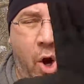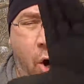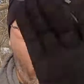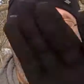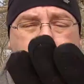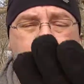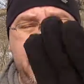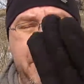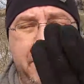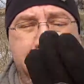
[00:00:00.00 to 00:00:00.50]

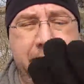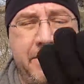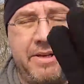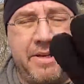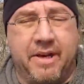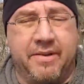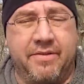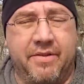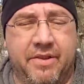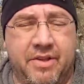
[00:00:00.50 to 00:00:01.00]
only
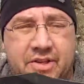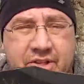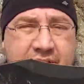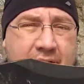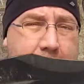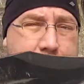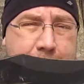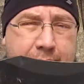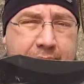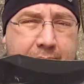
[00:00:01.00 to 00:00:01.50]
because of the
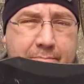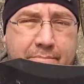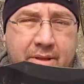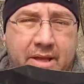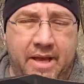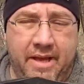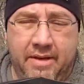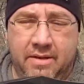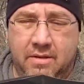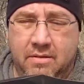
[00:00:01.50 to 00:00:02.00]
shape of the
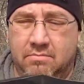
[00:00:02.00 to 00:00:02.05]
blade.